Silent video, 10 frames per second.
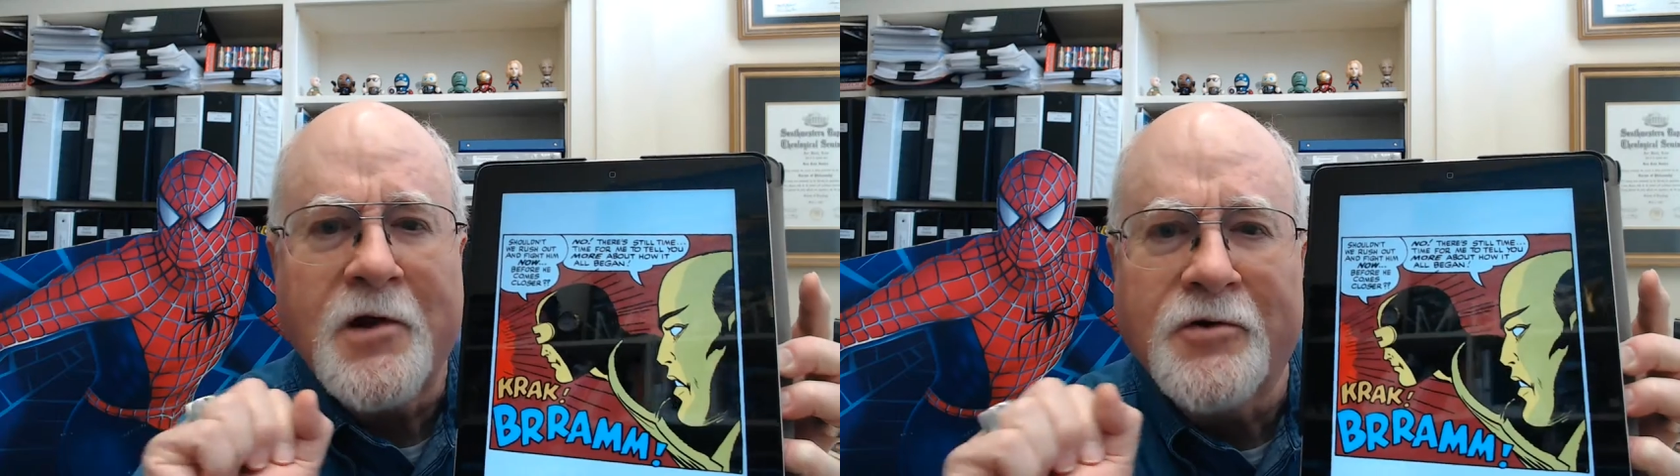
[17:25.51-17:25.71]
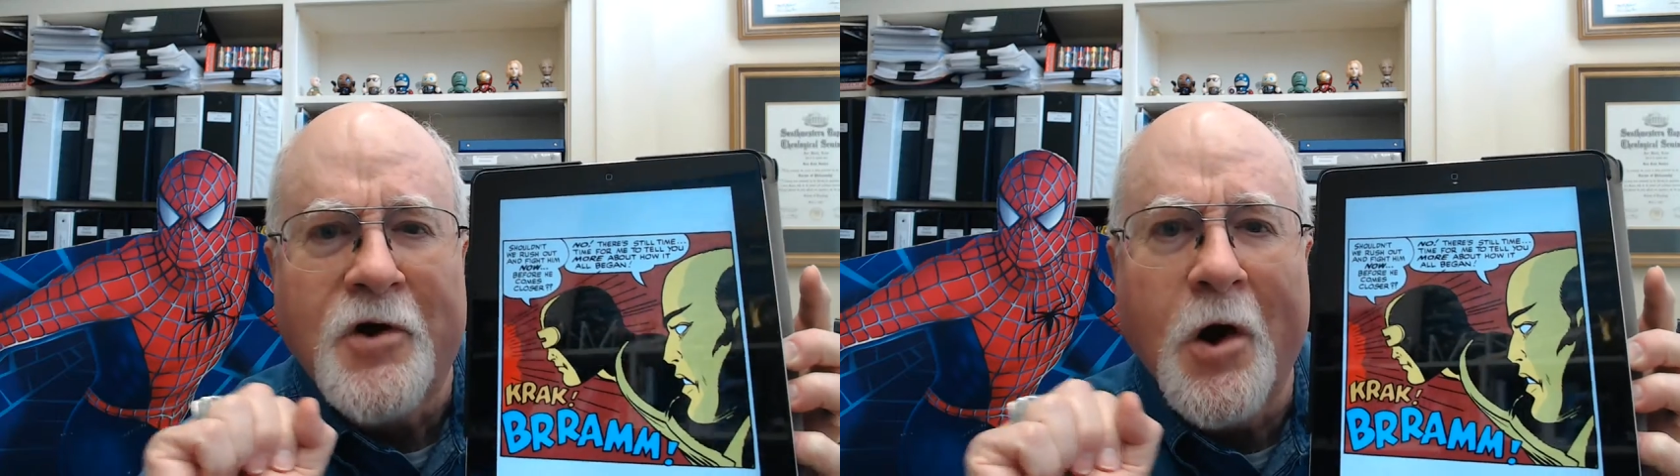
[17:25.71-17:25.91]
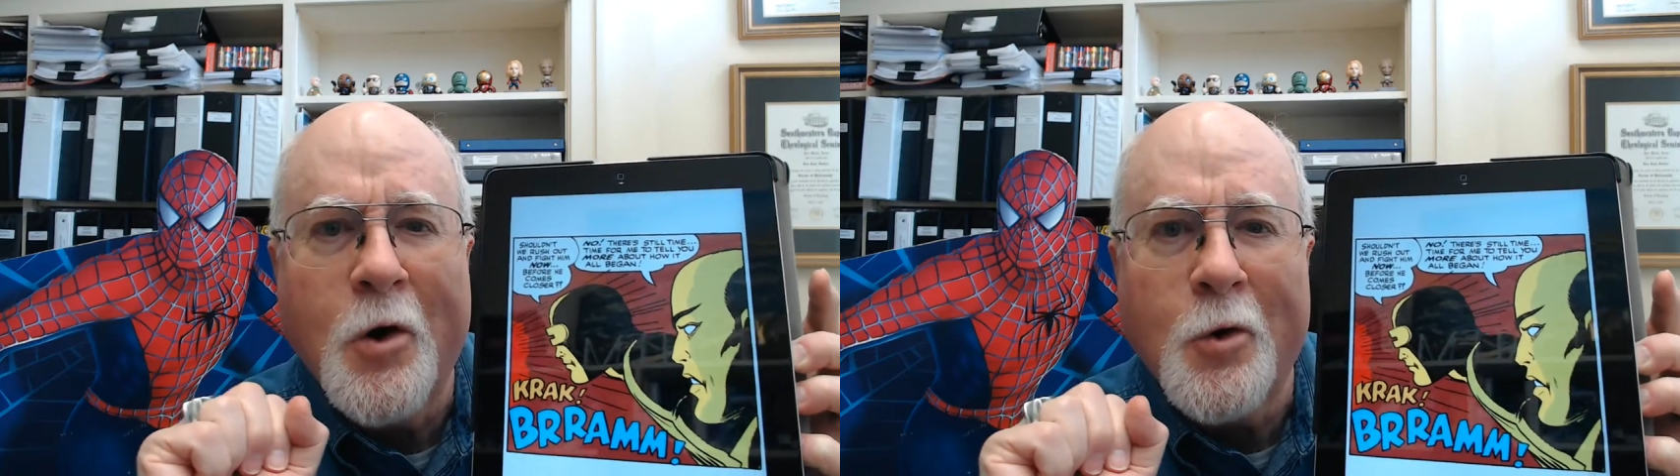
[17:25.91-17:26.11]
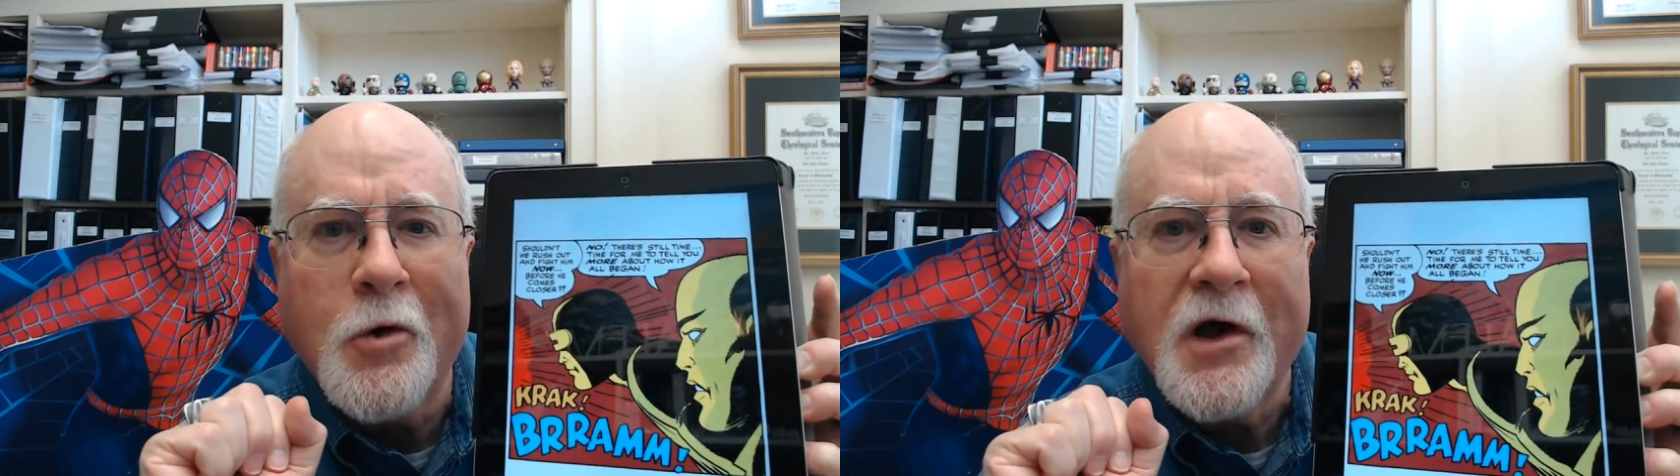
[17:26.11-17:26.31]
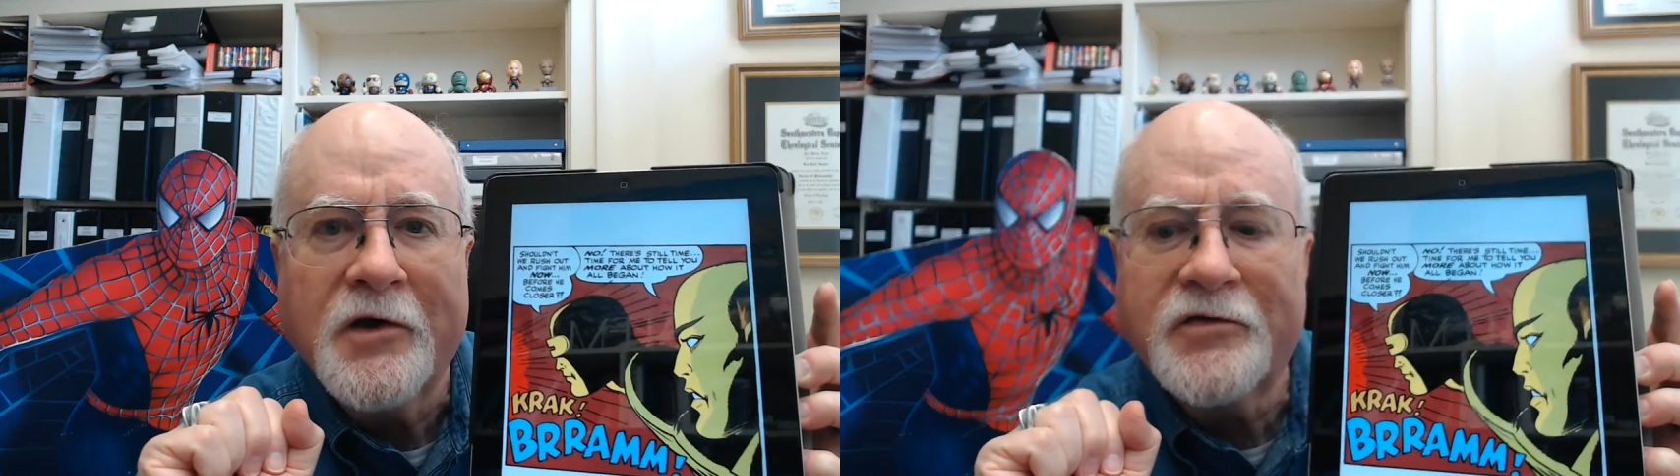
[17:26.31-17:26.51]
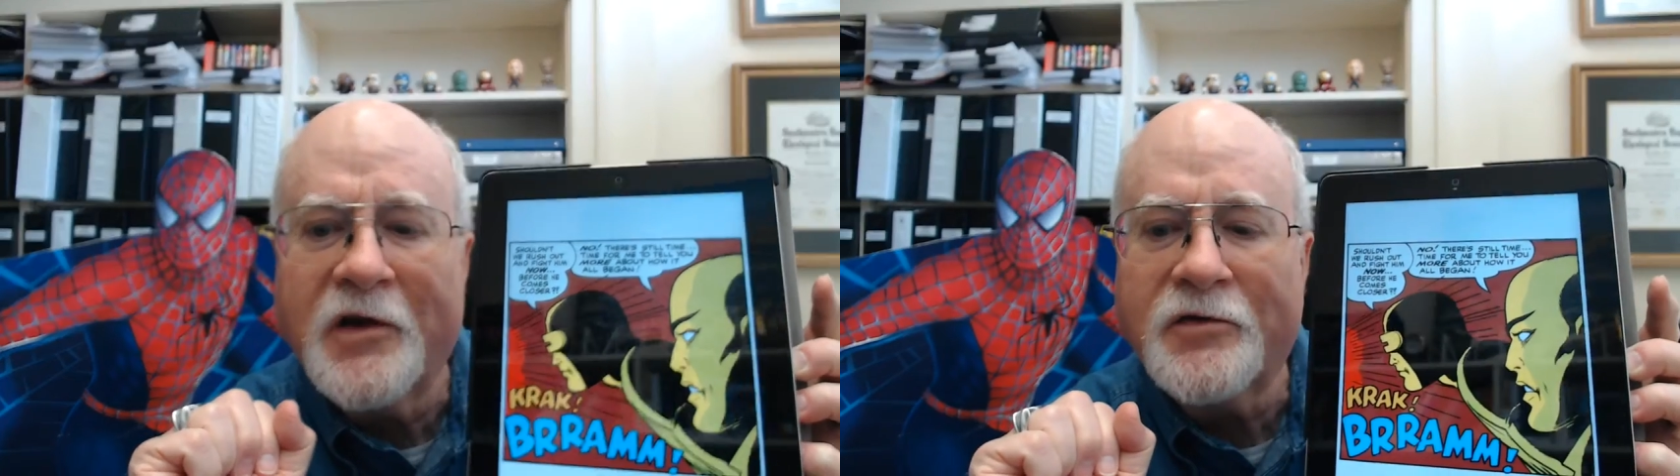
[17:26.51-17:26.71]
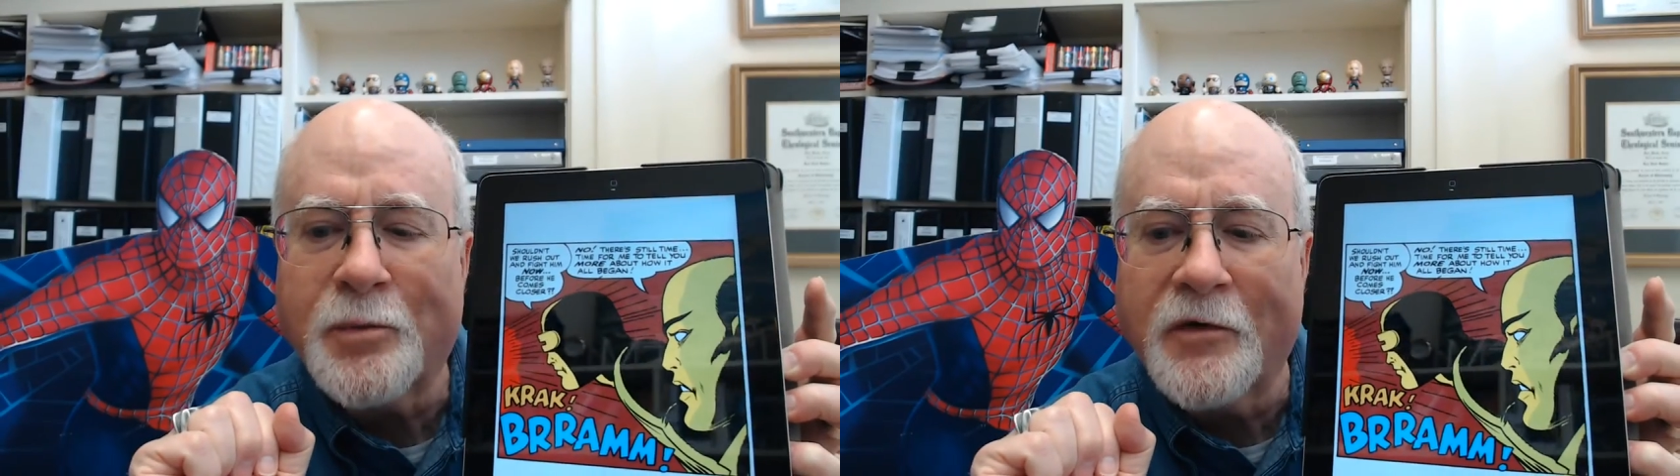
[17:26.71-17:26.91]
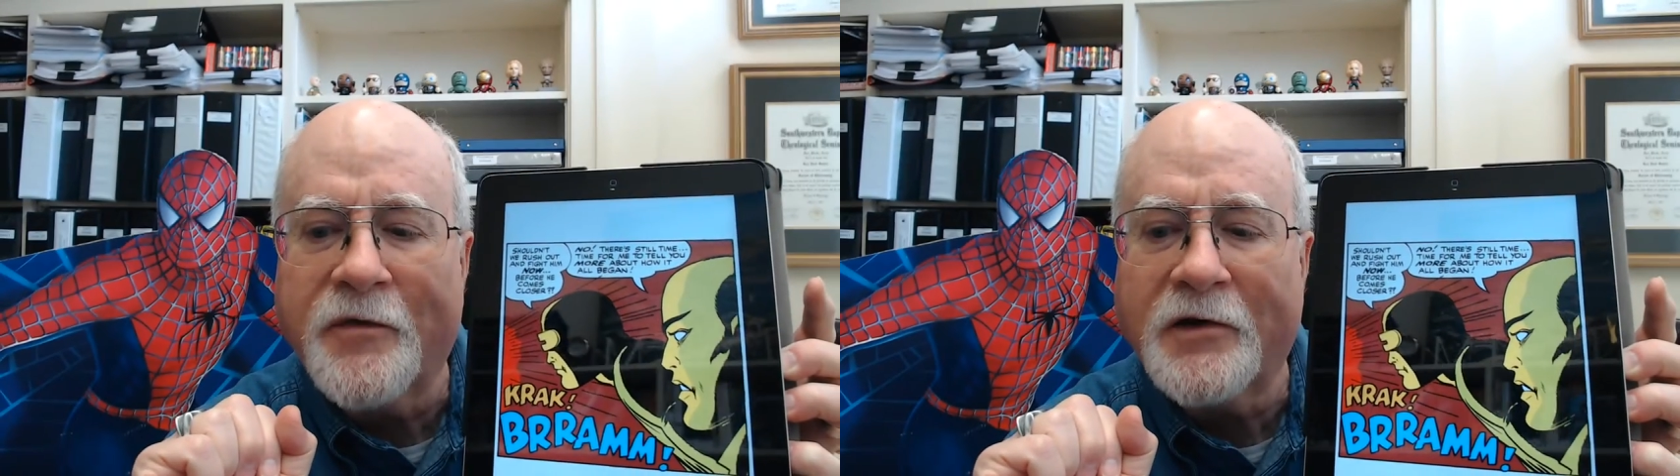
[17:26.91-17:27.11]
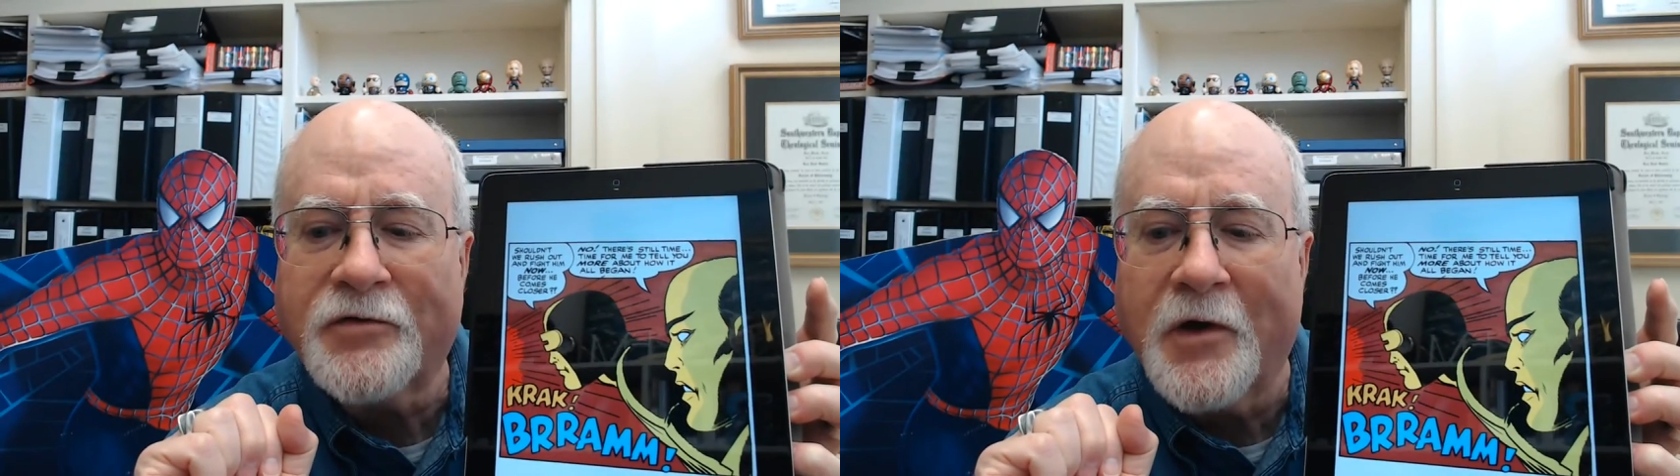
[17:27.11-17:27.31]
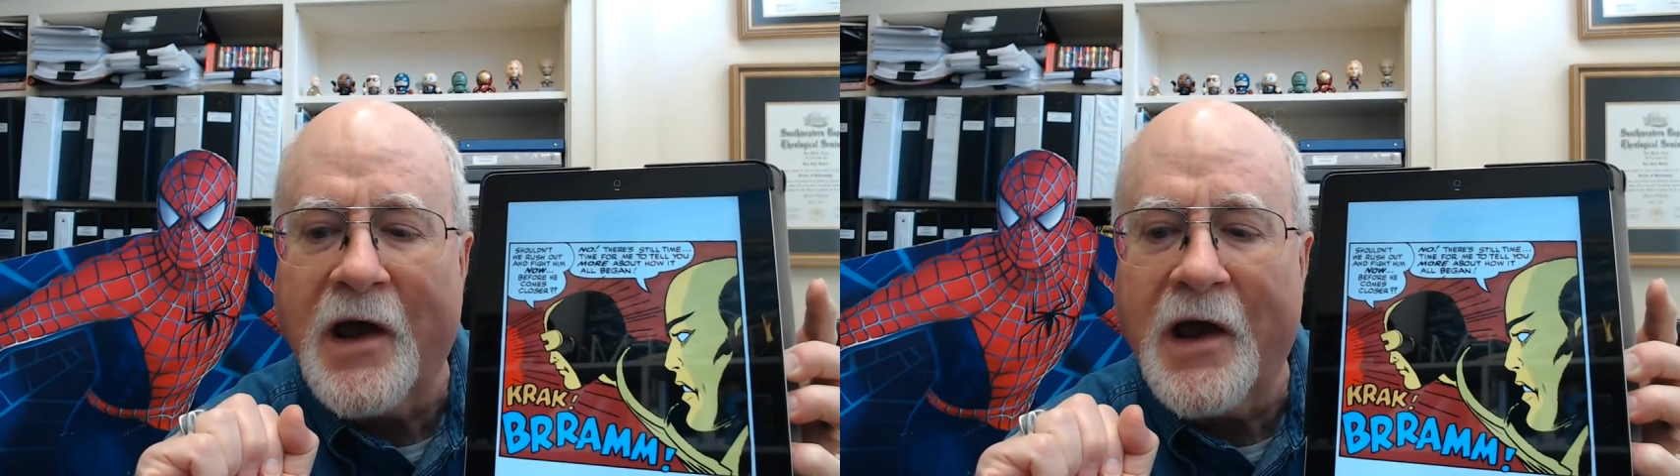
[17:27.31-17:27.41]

No, says Professor